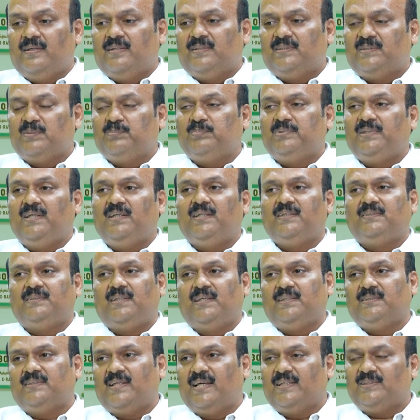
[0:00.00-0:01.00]
some serious
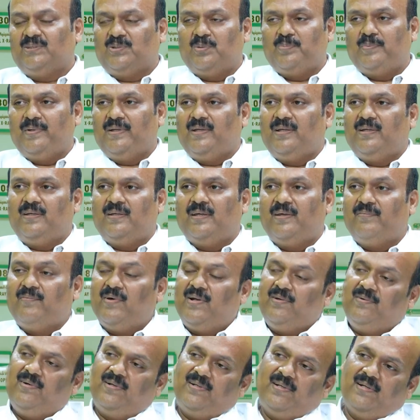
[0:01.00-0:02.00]
things has to be
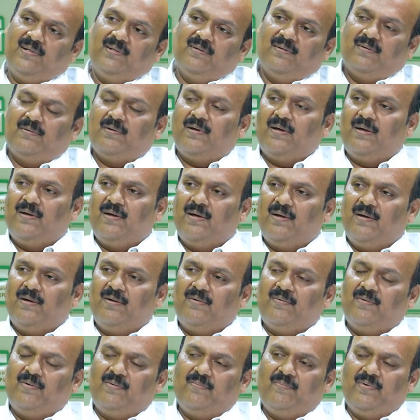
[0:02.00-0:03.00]
evaluated
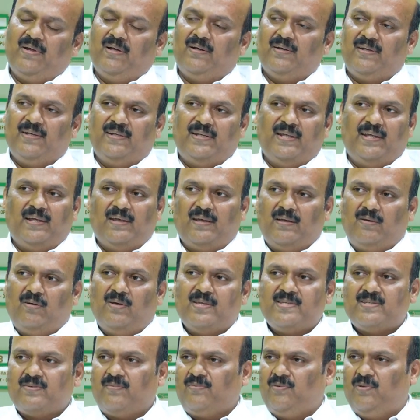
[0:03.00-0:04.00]
while treating a
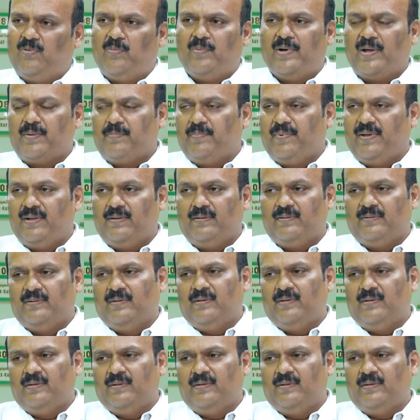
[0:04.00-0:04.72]
case of low back pain.